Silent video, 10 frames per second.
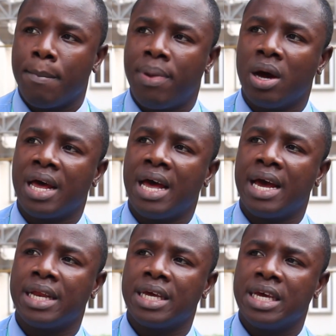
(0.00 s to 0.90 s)

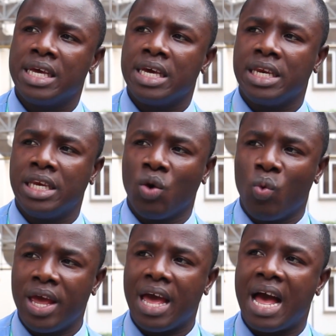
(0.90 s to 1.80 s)
But the
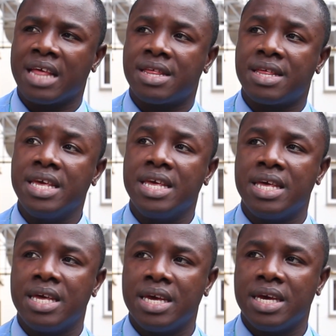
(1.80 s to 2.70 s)
way I
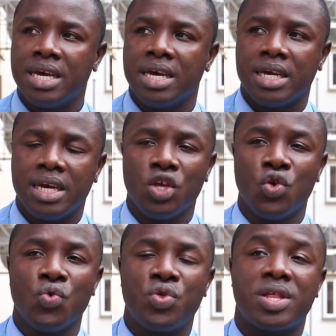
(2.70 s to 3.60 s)
see the
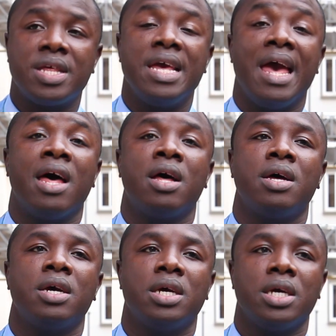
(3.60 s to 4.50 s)

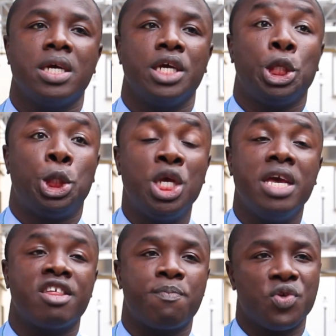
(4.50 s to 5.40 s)

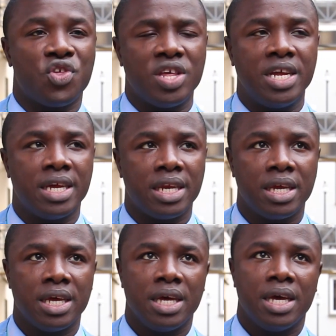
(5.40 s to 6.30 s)
UCLG is proceeding,
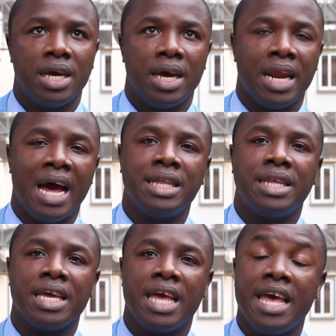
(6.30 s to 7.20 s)
and I
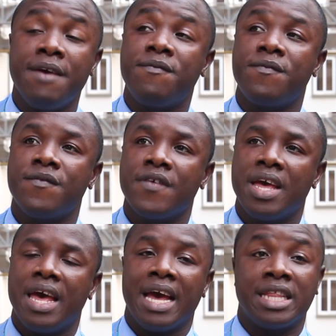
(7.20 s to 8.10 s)
think if
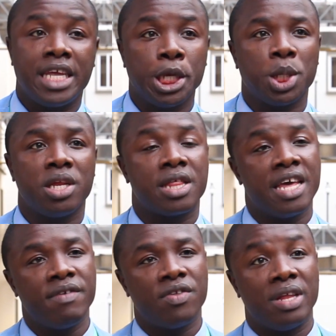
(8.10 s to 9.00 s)
attention is
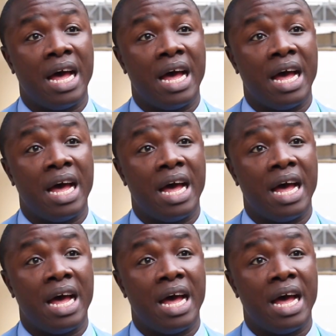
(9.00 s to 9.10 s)
given to